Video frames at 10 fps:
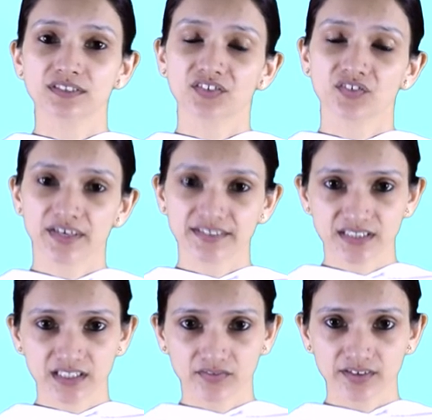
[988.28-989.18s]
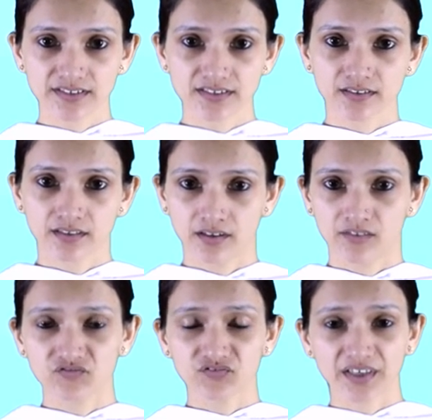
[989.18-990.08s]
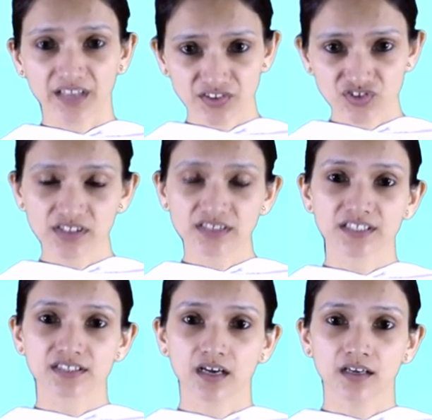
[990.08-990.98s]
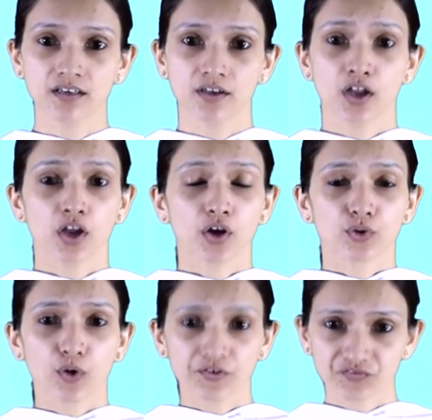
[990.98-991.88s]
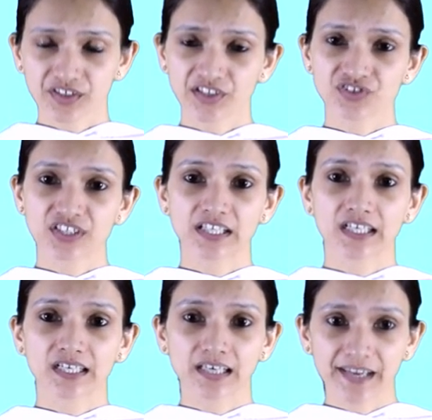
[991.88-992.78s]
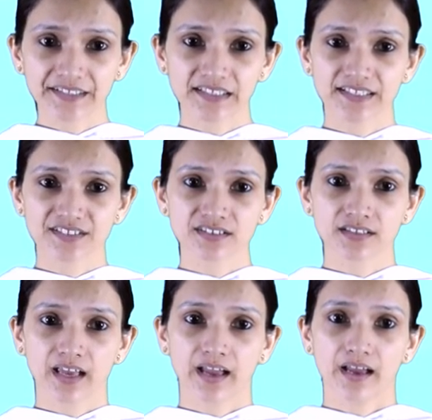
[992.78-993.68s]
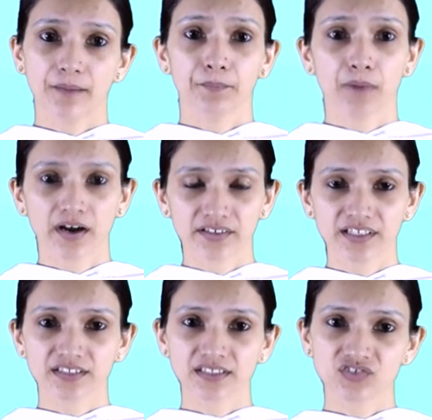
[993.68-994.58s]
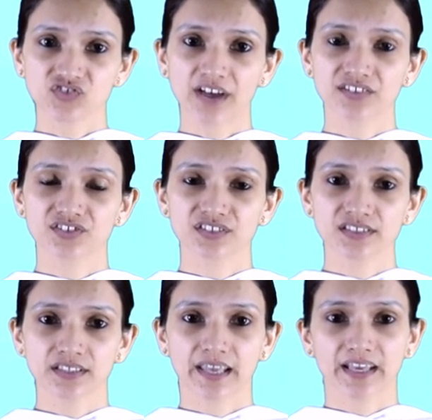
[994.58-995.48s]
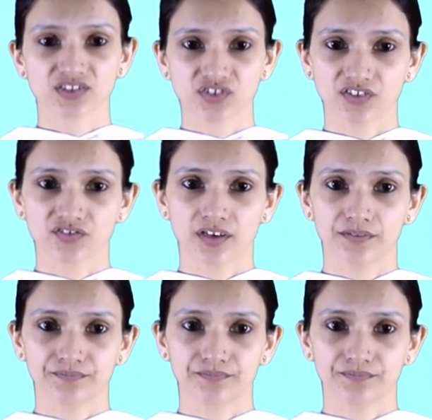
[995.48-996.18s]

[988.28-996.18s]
the trade secrets, financial data, confidential client lists, marketing strategies, etc.